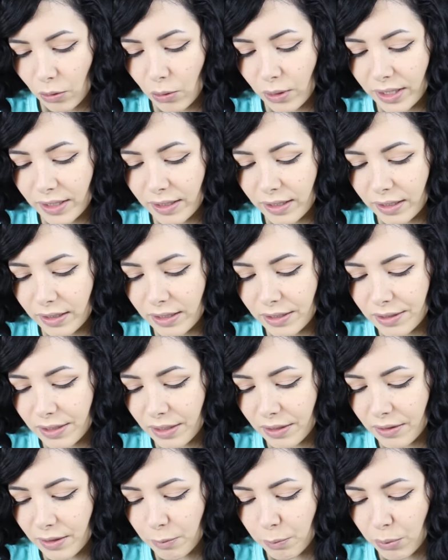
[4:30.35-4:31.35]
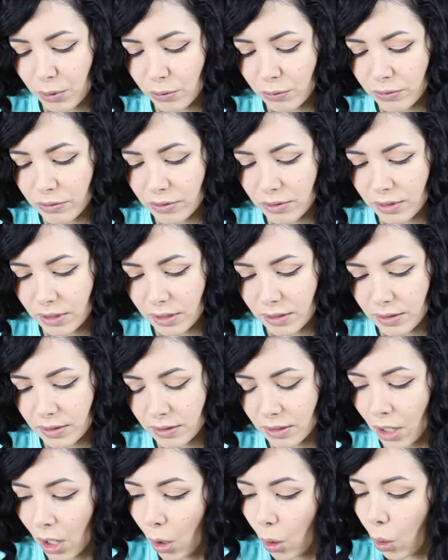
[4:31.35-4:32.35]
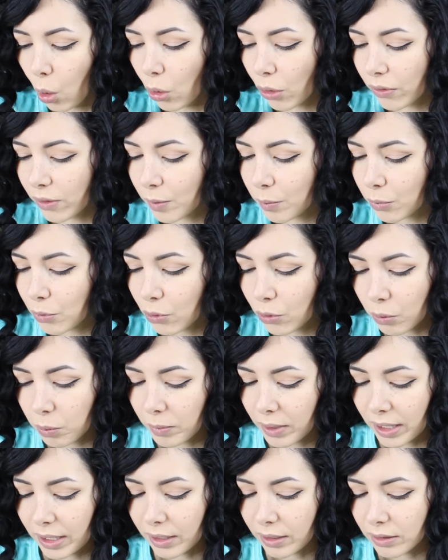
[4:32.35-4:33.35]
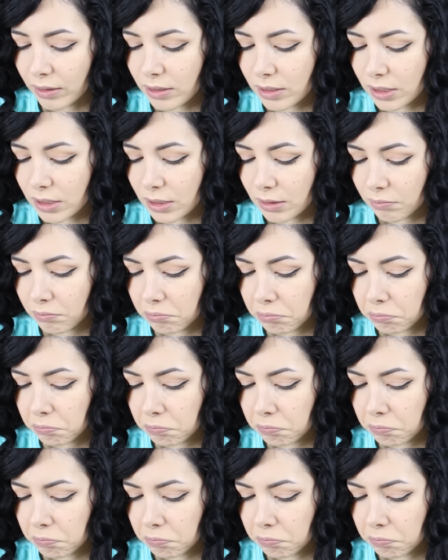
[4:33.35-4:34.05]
Oh, I think these are the post-its or the bookmarks.